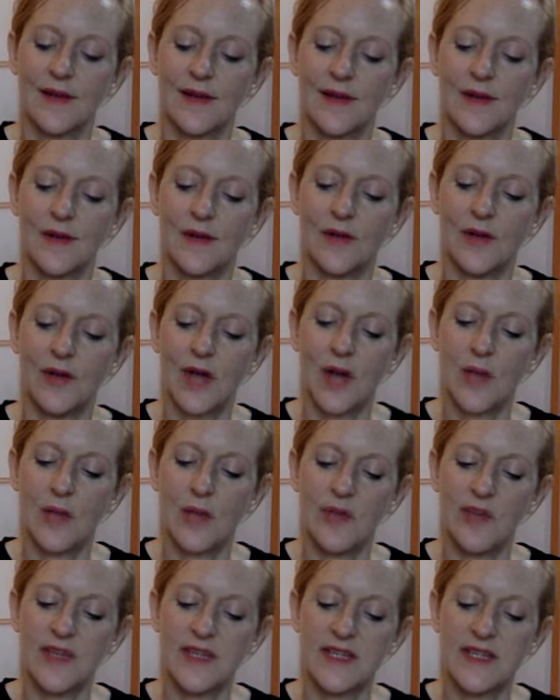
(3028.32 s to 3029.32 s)
Look up
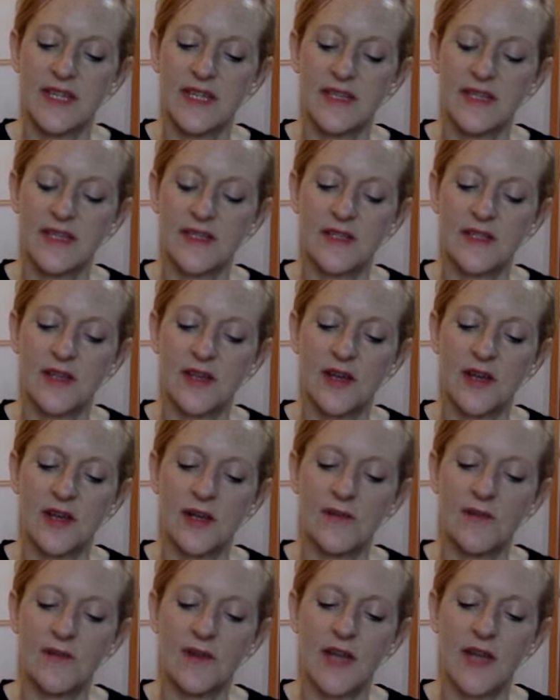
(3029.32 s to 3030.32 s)
and see the circle
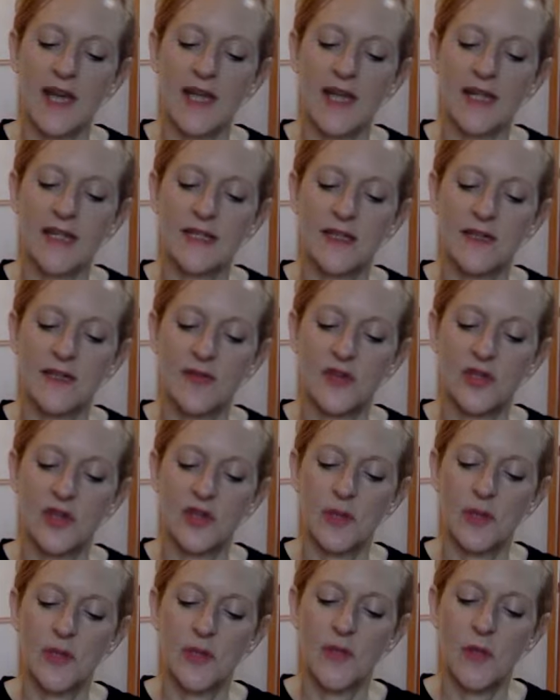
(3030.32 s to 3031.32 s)
of light at the
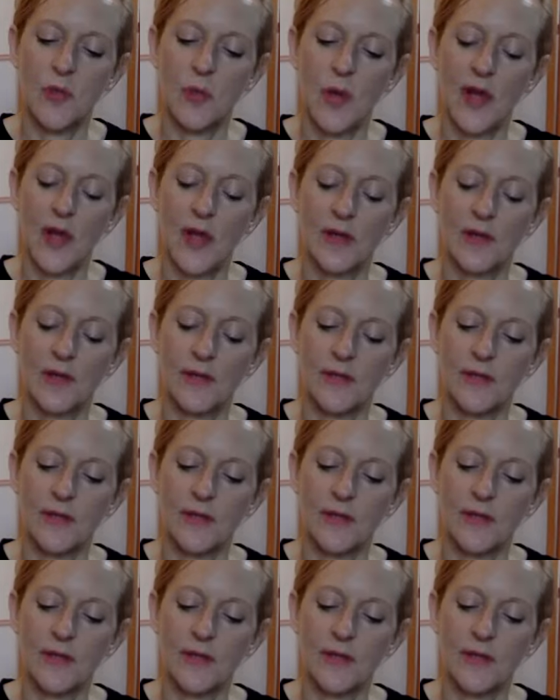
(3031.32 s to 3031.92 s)
top of the well.